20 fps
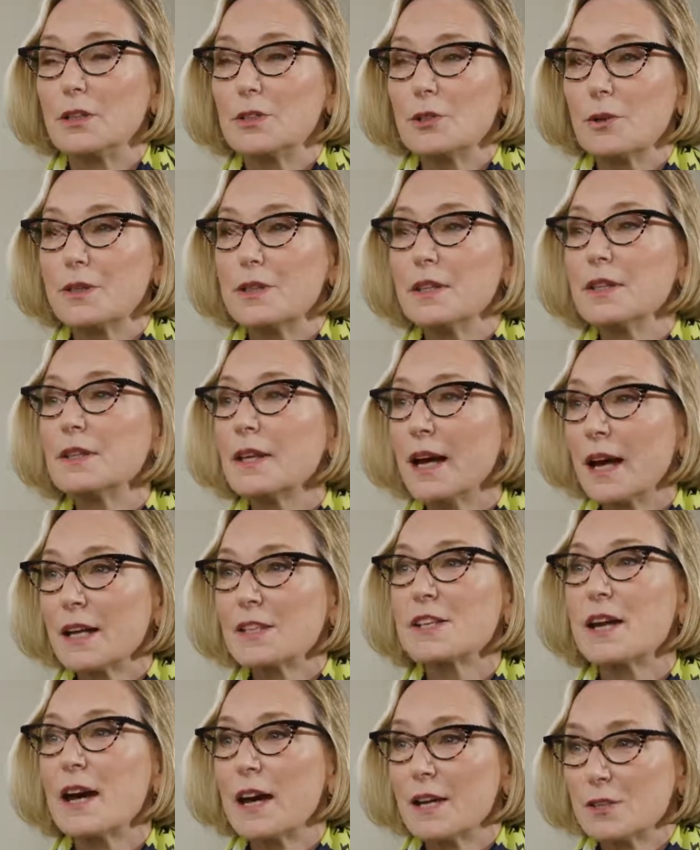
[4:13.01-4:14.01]
So I think
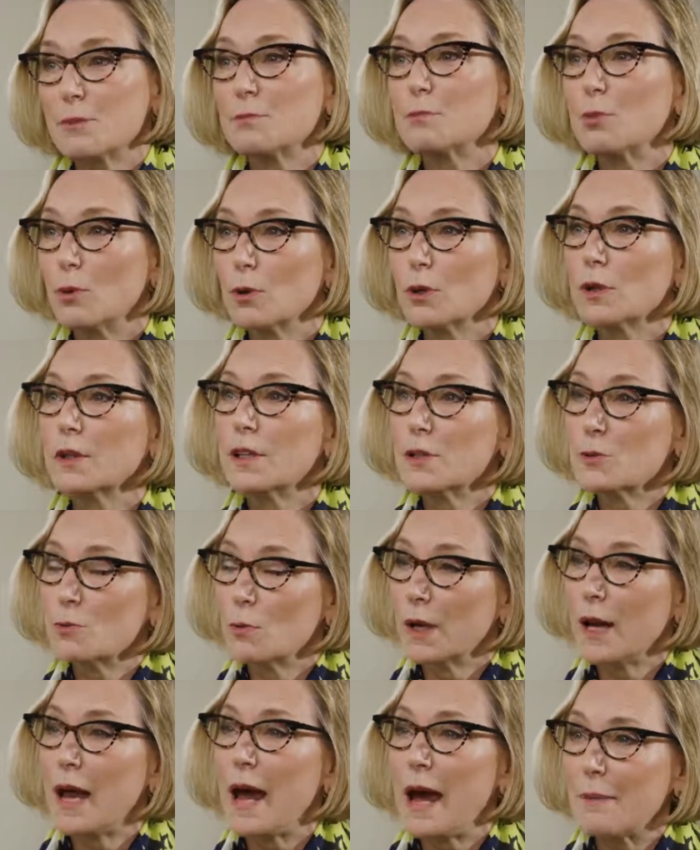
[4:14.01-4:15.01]
that's as important as
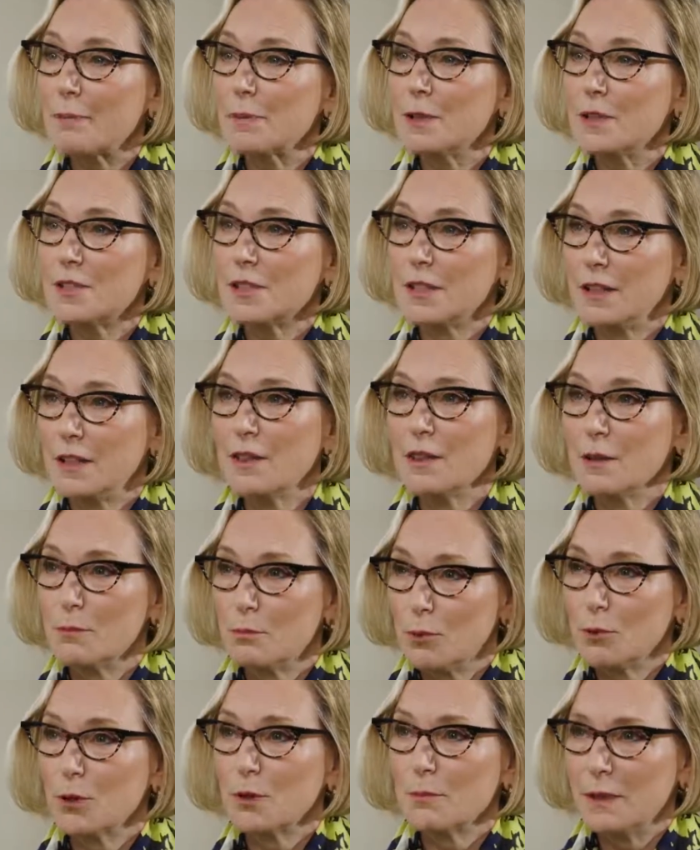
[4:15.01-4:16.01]
what happens in the
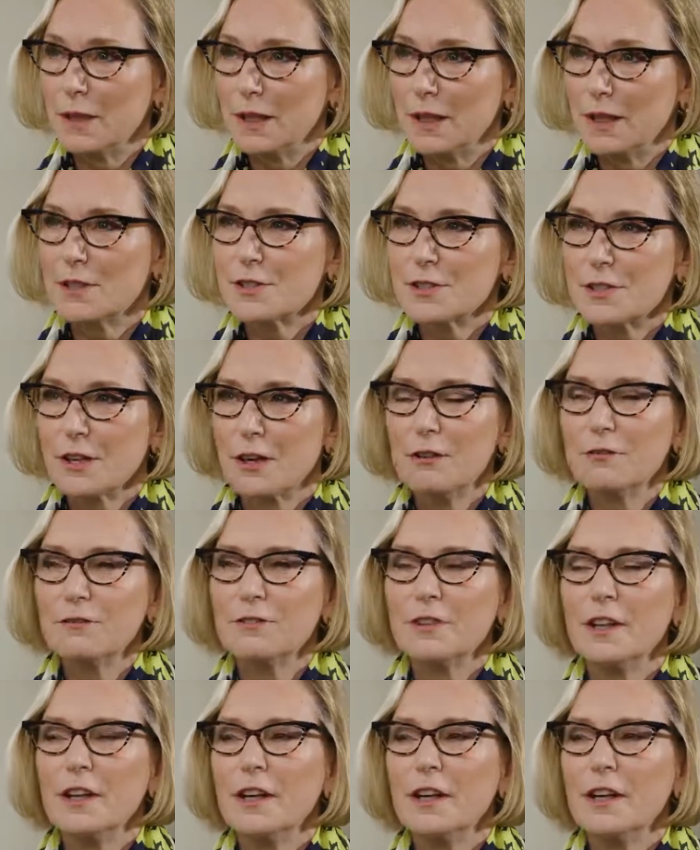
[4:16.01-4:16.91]
board meeting itself.